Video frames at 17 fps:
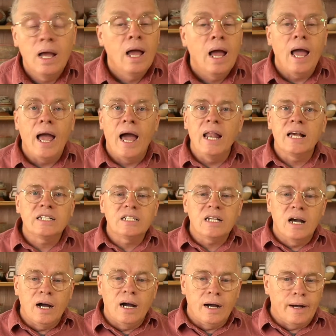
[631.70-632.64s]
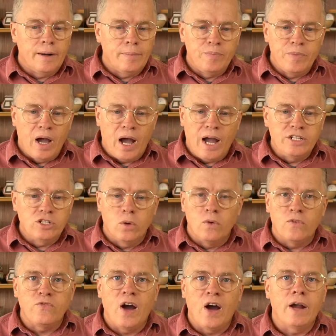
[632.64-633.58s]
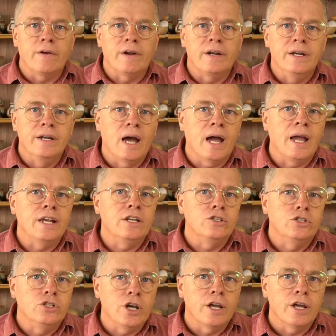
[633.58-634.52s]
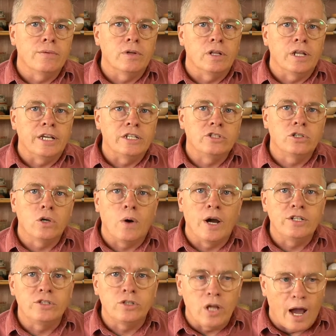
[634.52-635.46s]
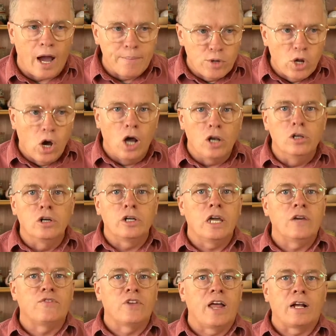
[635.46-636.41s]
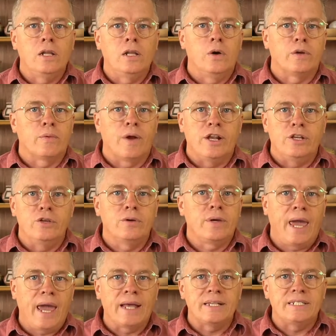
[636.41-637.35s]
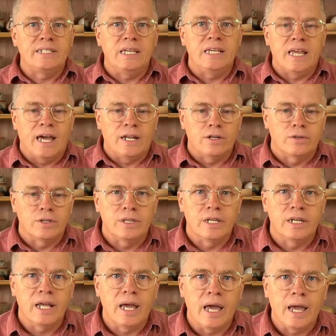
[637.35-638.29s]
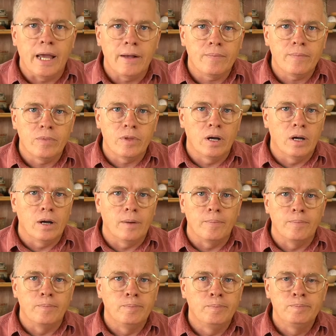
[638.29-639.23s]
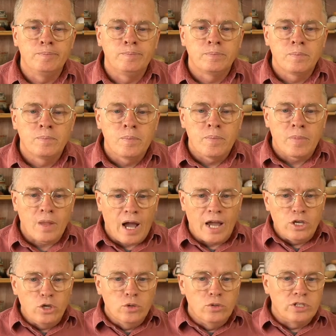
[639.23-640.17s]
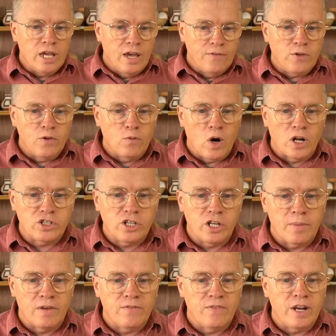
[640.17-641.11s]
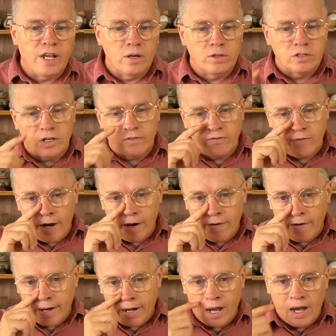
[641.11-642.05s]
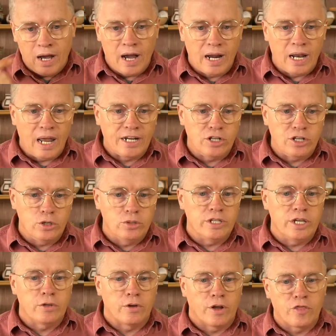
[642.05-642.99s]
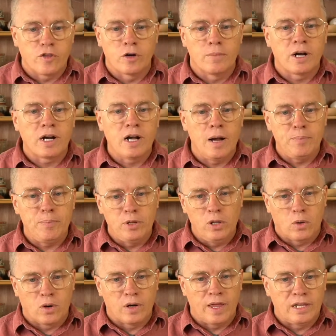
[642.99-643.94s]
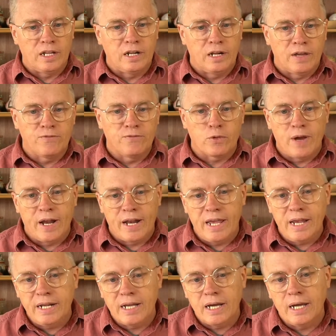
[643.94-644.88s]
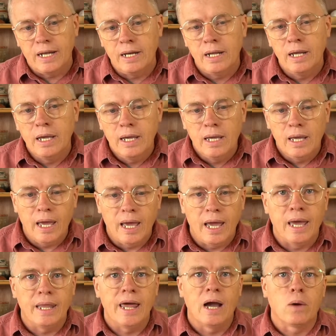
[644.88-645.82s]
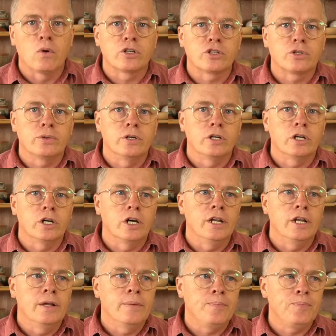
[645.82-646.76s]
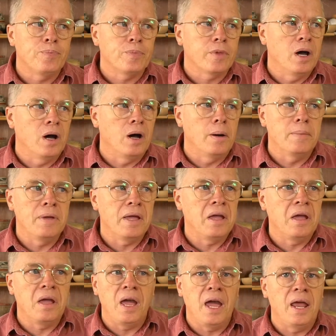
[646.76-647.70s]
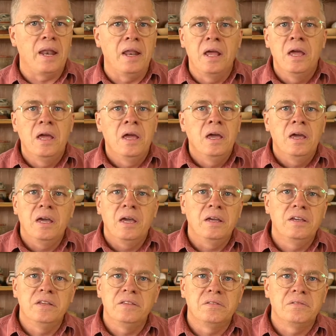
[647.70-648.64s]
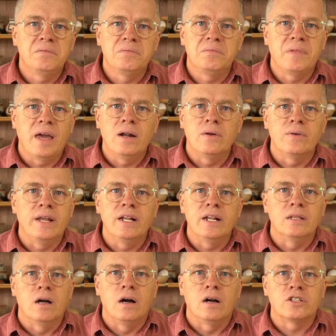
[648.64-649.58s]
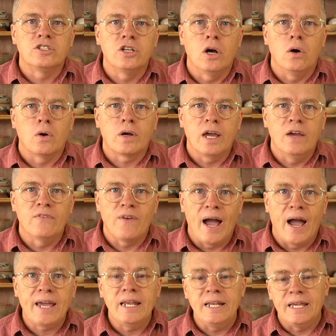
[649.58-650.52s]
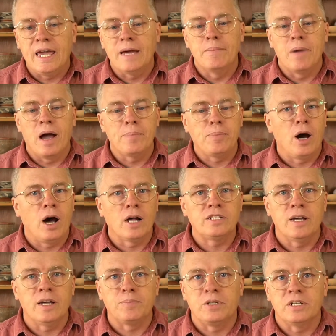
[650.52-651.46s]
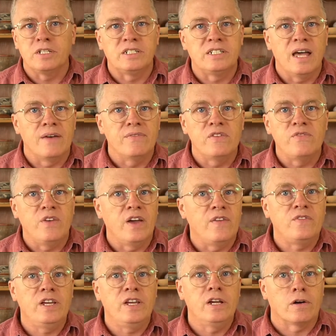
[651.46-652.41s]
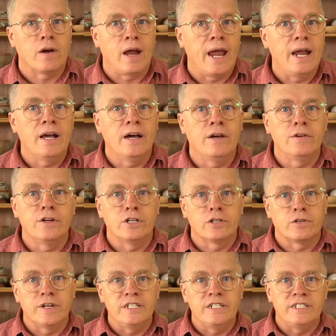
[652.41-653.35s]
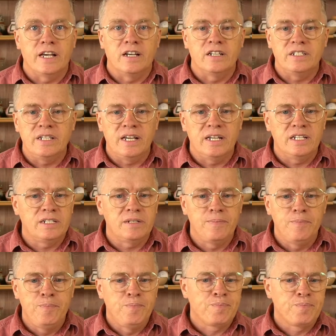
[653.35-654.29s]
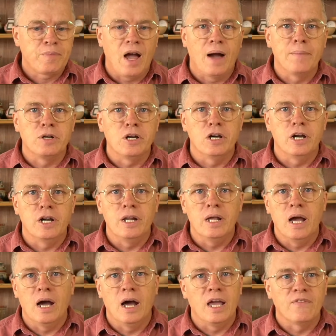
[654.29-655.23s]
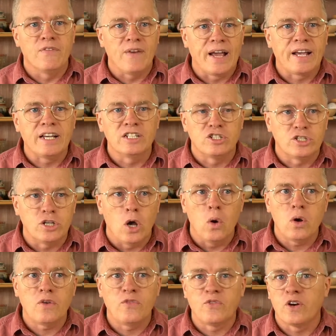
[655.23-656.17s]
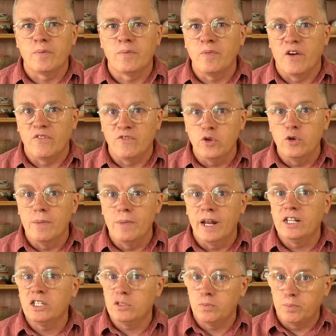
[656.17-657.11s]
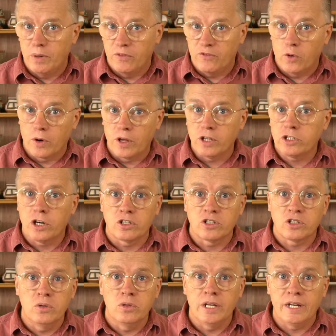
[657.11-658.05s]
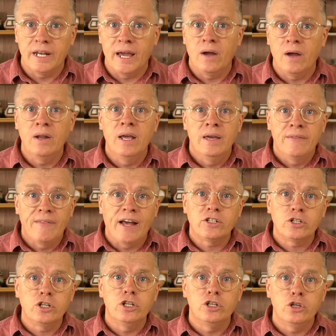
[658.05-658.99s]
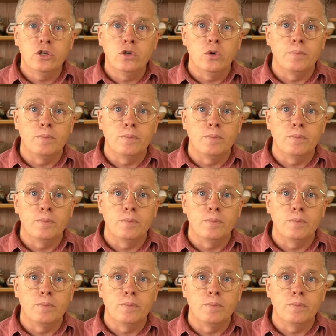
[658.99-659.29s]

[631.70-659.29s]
Alex, uh, I don't fire at night generally, so I, I'm not looking for that glowing red. You can't see that during the day. Um, I use, if you watched any of my videos on firing, uh, I like to use either a thermocouple or a little infrared heat gun, and that works real good. Um, and they don't need a long soak. If I can get my pots up to 750 or 800 degrees Celsius, I'm good. Uh, if I can soak for a few minutes before it starts cooling down, that's good too.